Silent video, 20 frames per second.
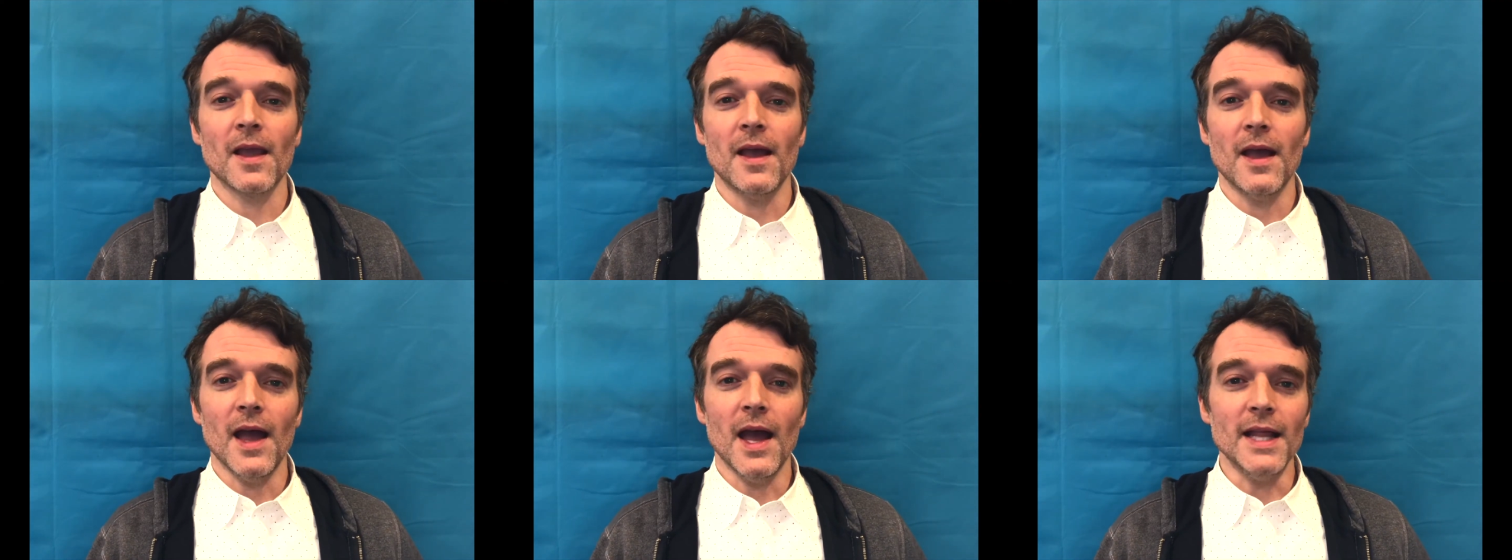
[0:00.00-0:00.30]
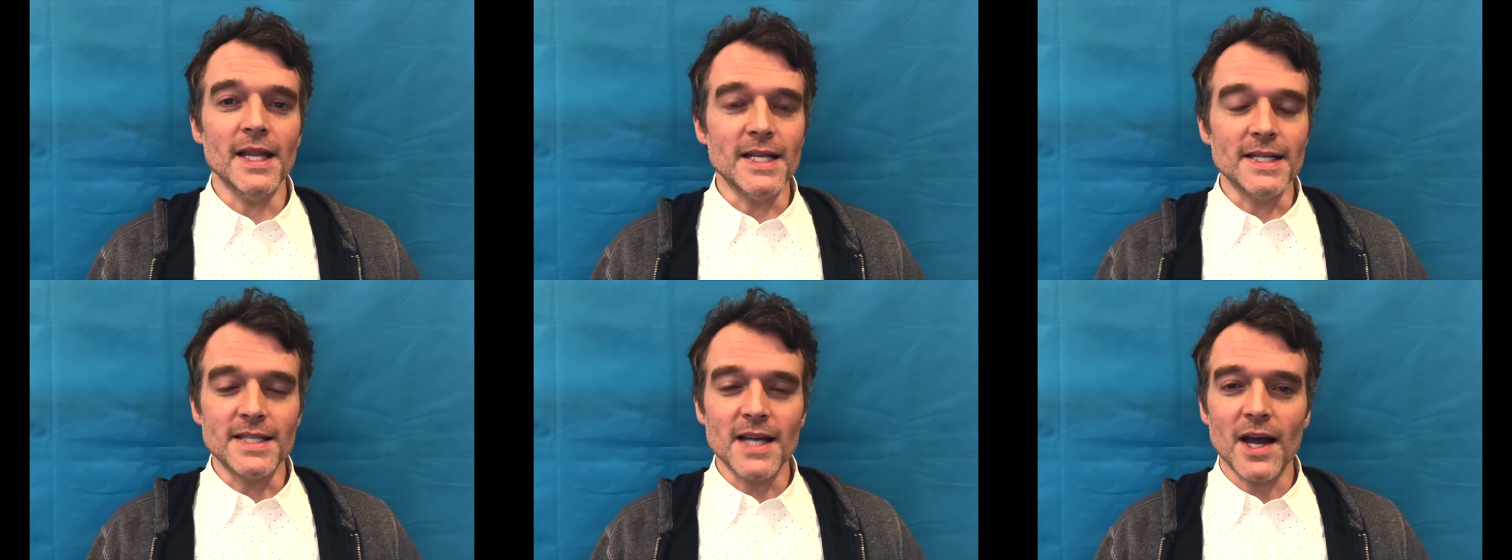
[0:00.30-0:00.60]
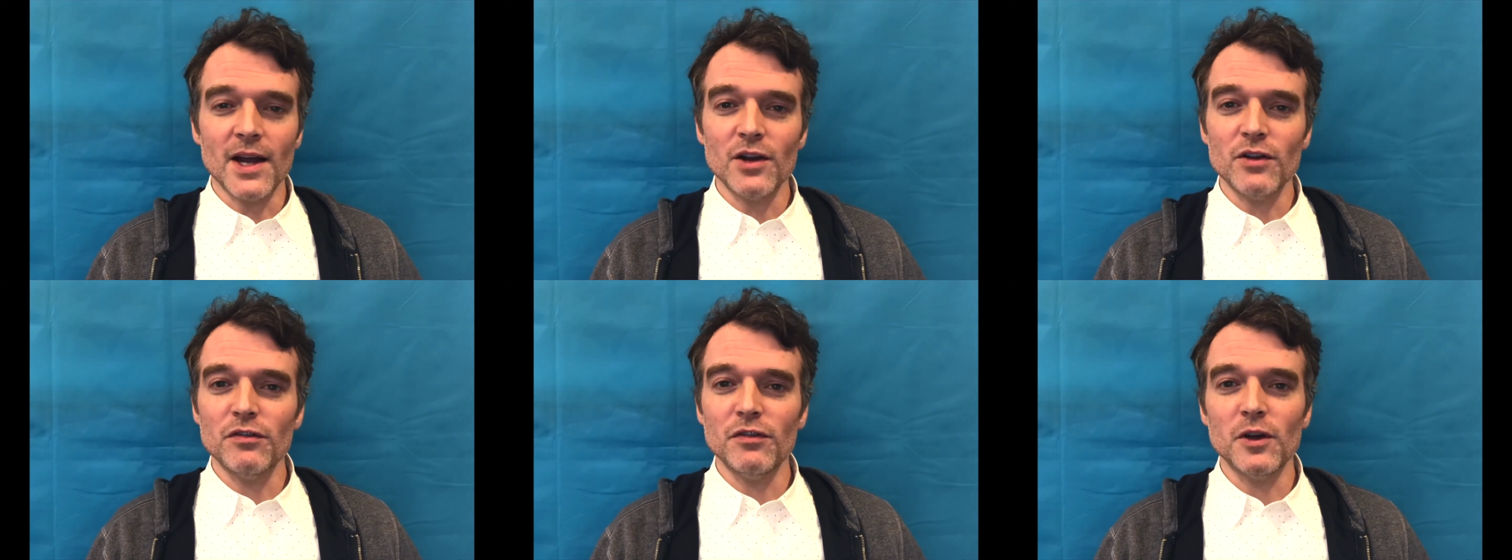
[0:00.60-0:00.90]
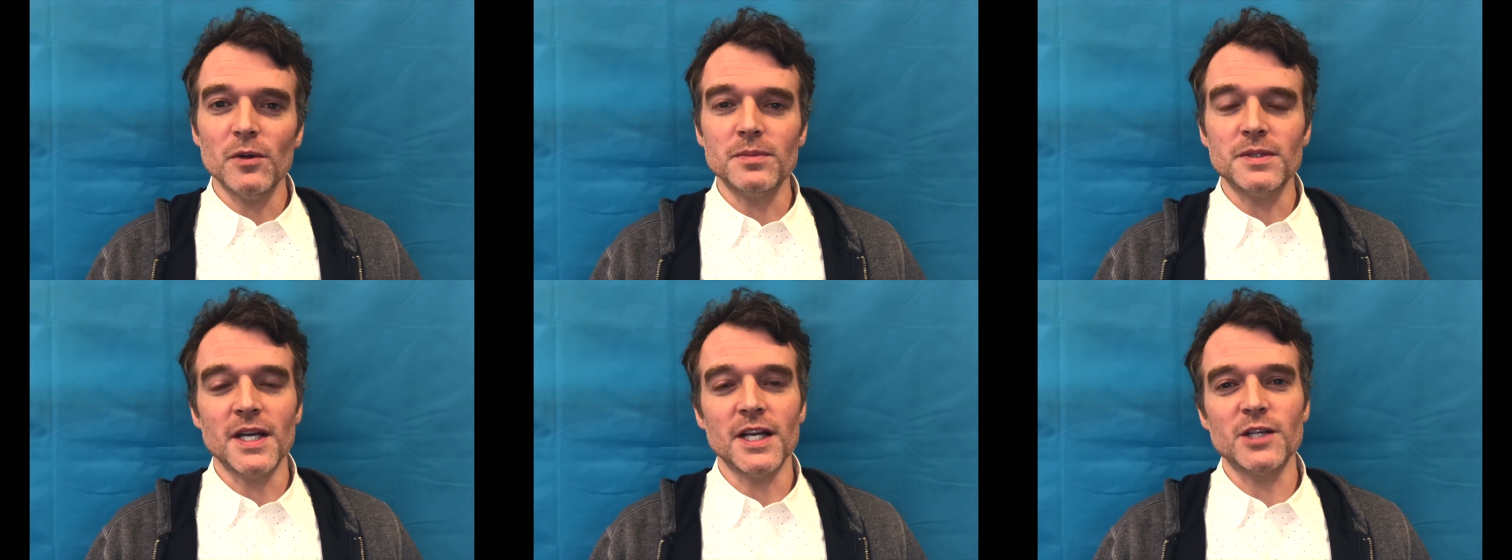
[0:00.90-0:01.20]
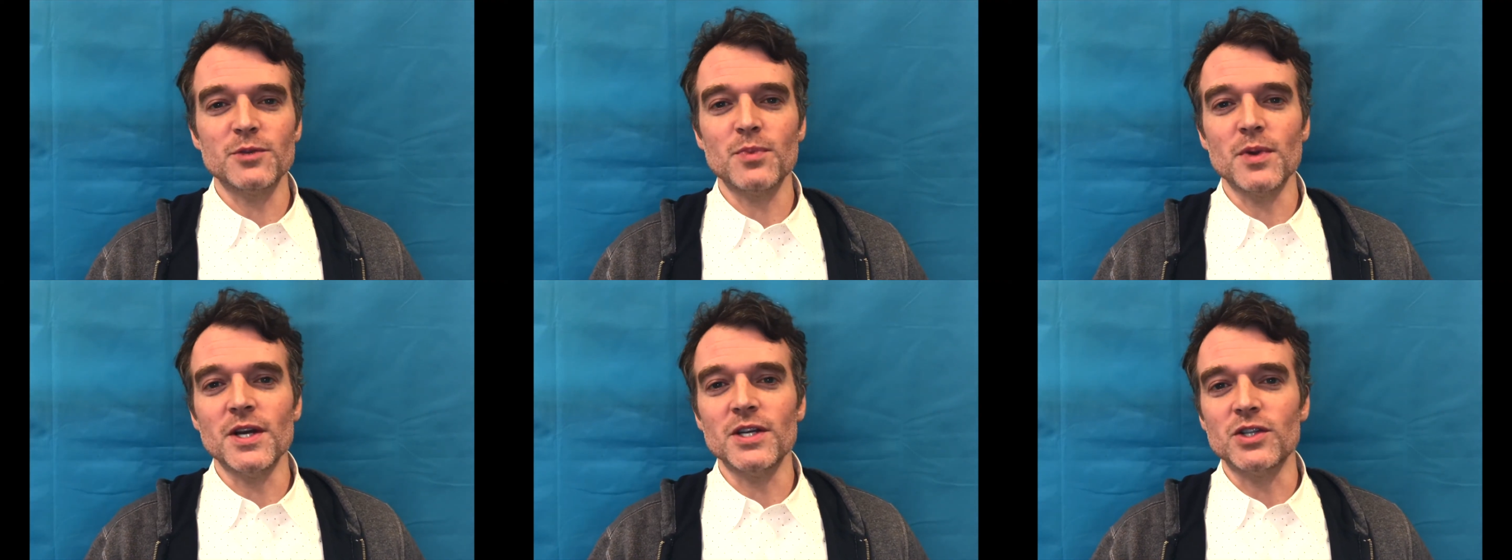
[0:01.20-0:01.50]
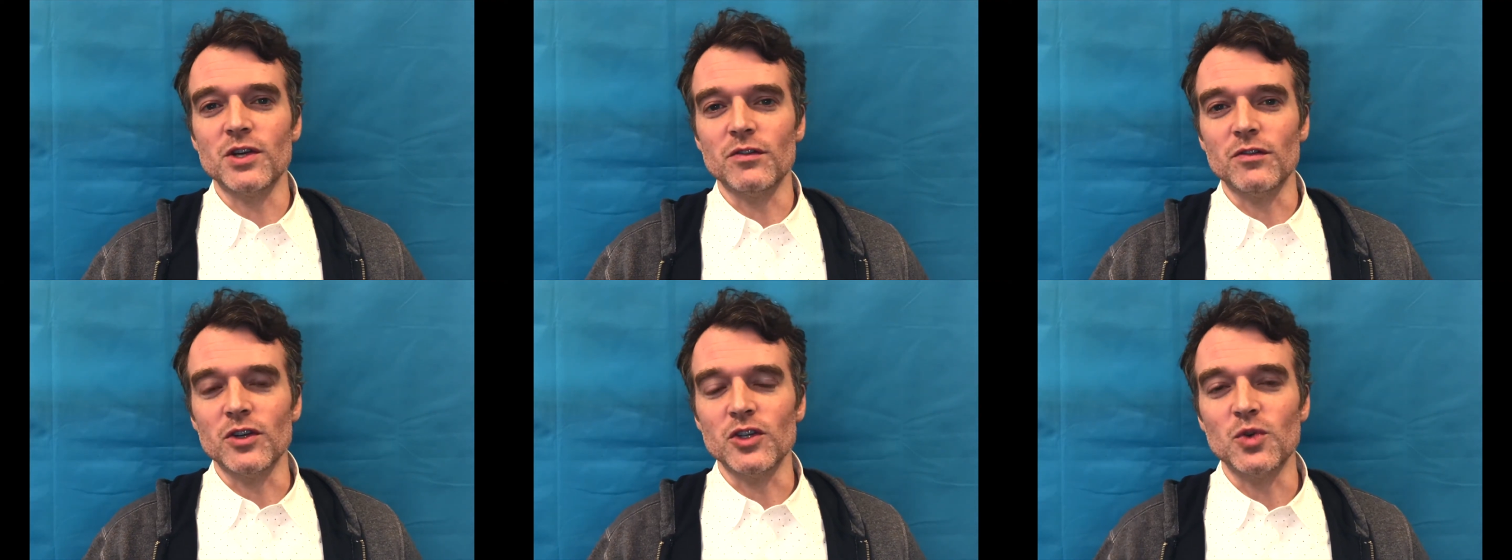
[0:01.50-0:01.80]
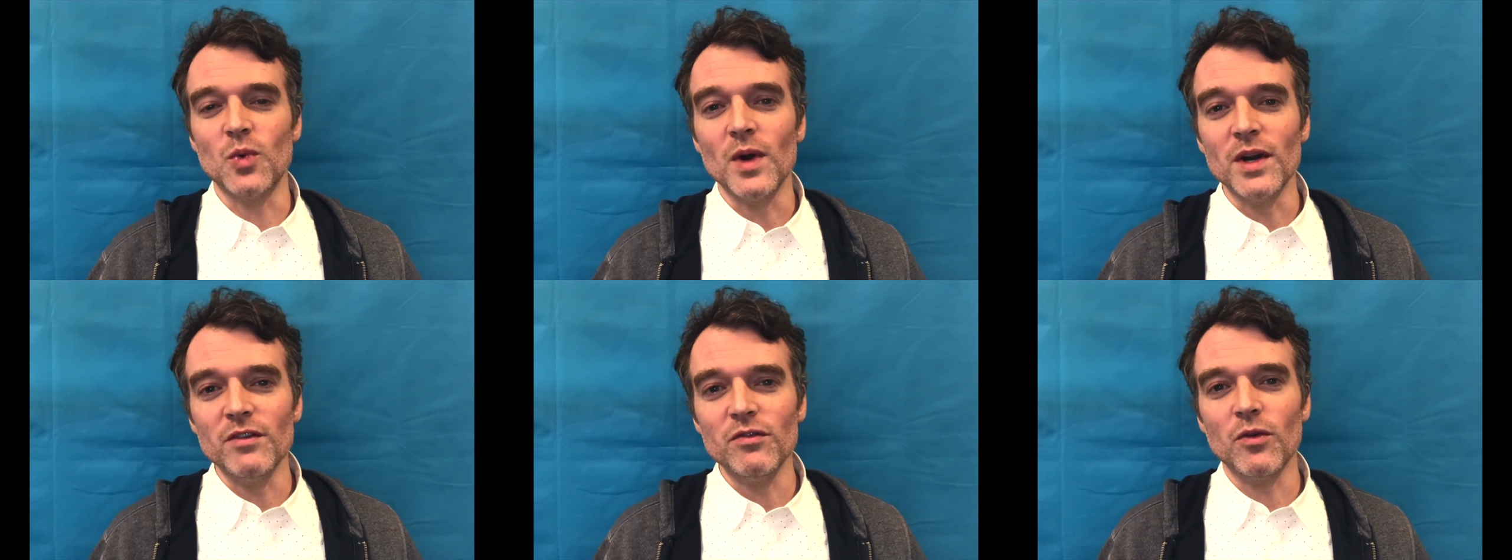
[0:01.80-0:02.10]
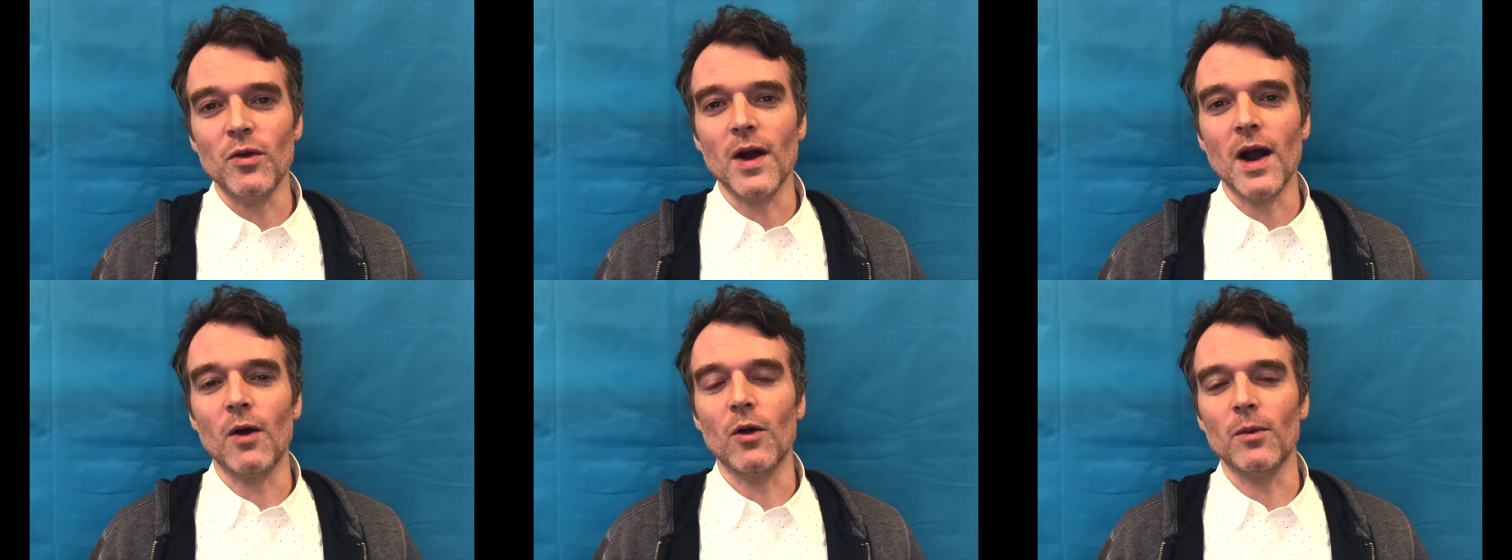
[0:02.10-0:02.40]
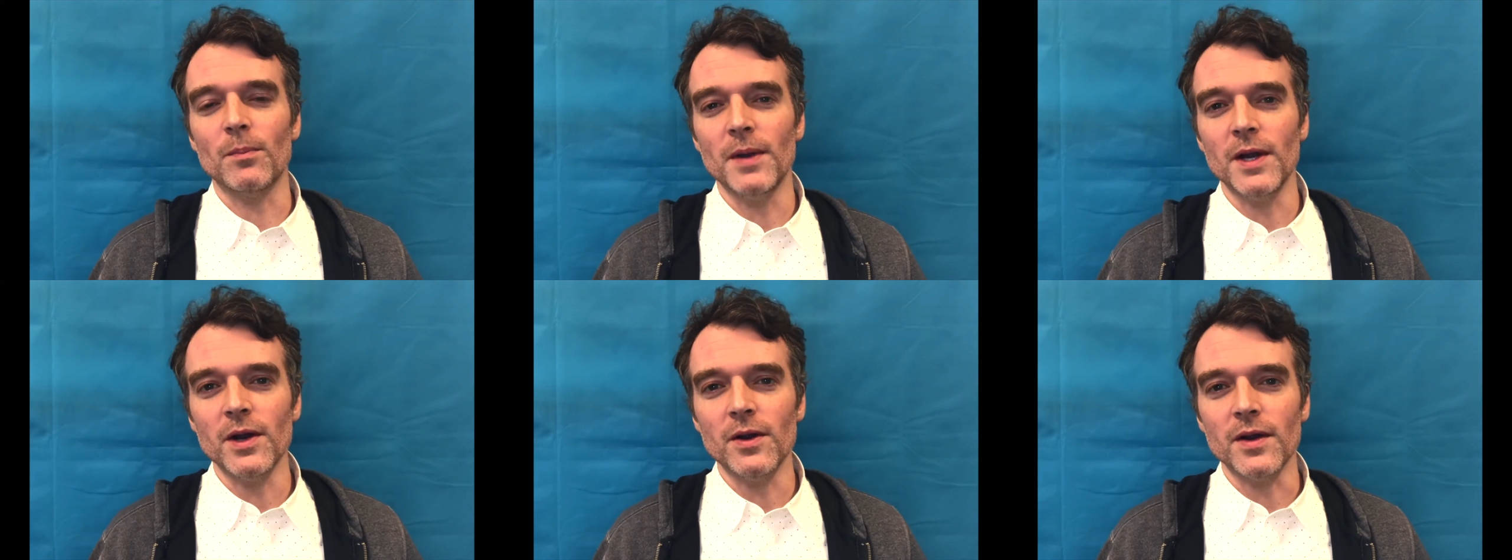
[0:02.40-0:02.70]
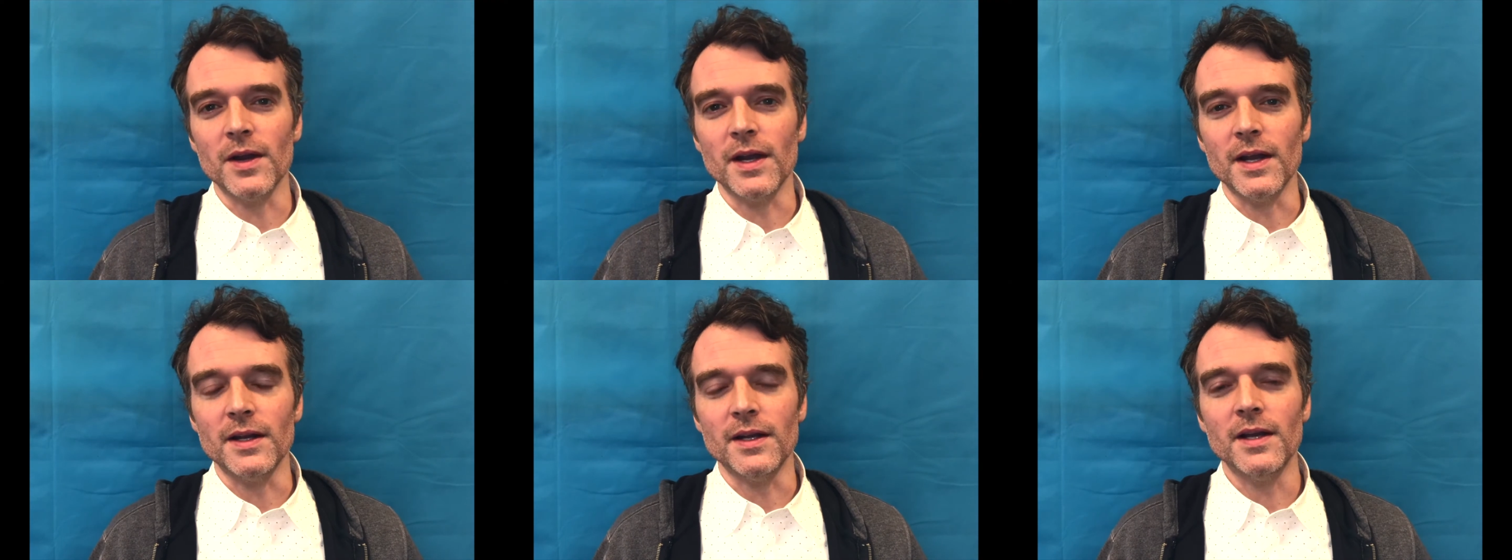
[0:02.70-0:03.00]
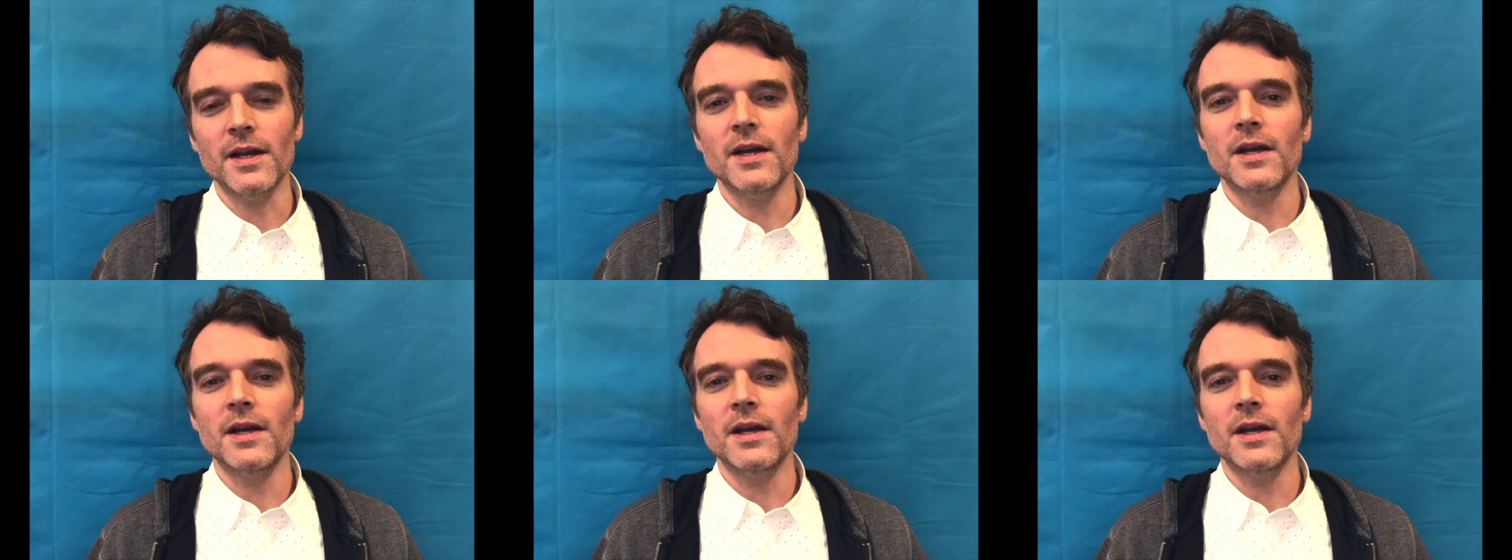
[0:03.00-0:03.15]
and the entire film takes place over a 24-hour period.